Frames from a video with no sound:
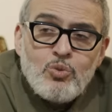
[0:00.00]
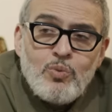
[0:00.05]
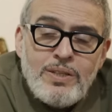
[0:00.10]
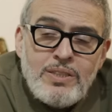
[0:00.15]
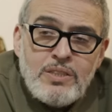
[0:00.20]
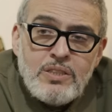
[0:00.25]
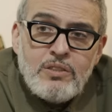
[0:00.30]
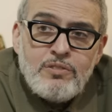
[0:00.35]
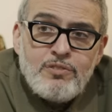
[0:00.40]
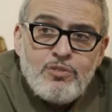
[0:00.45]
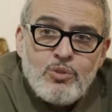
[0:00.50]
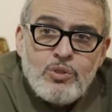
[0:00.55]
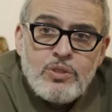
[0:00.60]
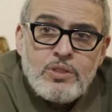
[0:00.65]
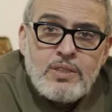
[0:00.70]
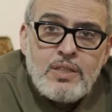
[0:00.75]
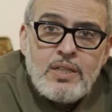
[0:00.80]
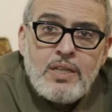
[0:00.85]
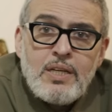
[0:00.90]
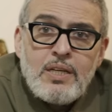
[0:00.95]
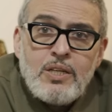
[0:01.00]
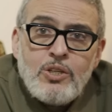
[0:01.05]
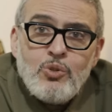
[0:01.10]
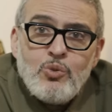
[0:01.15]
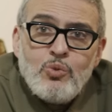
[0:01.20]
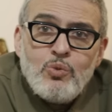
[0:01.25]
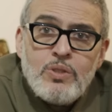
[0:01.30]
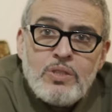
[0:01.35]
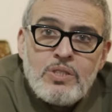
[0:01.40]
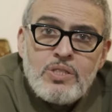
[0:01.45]
2014,
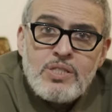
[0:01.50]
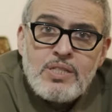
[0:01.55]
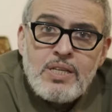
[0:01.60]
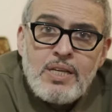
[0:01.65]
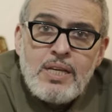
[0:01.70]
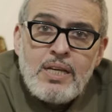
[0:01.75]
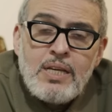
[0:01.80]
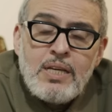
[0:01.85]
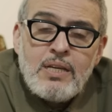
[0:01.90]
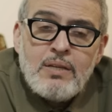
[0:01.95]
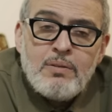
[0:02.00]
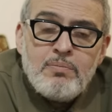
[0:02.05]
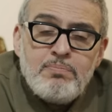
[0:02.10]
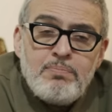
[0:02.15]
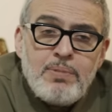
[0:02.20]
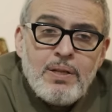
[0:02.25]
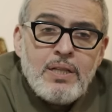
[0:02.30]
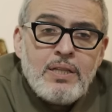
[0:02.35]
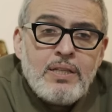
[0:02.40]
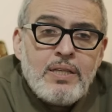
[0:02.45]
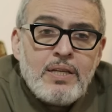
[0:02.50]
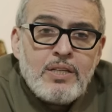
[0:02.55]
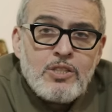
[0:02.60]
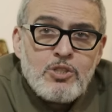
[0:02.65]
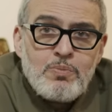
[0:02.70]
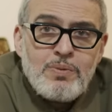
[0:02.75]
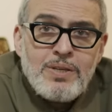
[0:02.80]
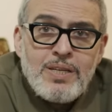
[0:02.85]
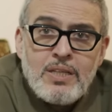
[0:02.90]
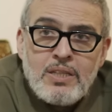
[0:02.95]
you would see buildings
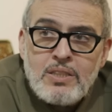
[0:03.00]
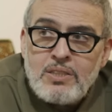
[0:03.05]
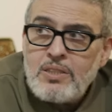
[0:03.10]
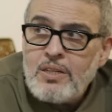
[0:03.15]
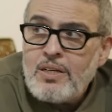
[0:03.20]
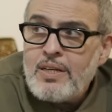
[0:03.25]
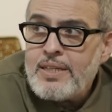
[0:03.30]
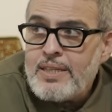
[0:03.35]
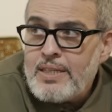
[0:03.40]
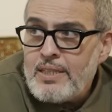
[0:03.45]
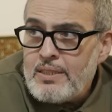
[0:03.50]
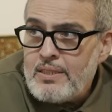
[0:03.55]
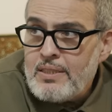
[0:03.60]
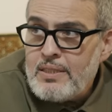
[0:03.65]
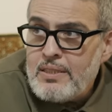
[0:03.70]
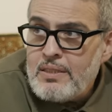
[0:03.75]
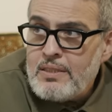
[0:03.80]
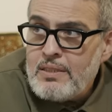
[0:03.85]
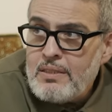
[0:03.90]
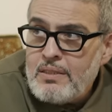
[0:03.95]
being targeted